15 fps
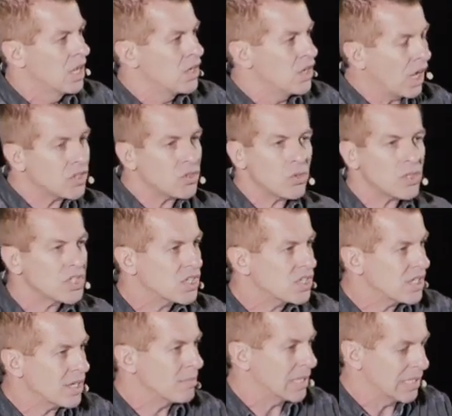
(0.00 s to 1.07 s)
not to
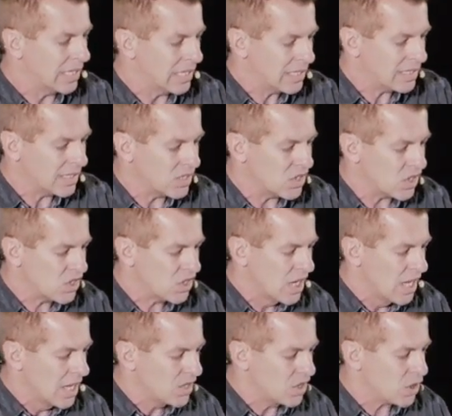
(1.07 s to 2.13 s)
assimilate and just,
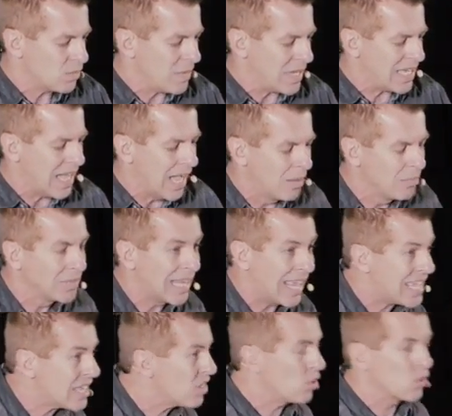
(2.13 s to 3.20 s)
just become
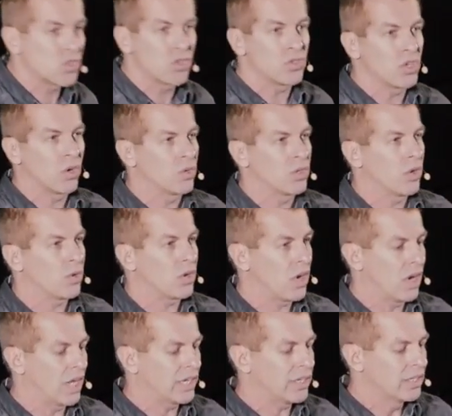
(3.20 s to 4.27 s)
like those who don't know
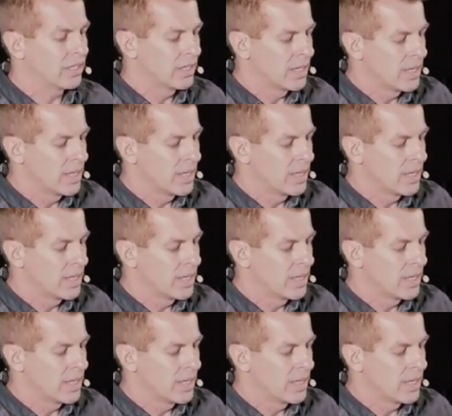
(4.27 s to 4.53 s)
God,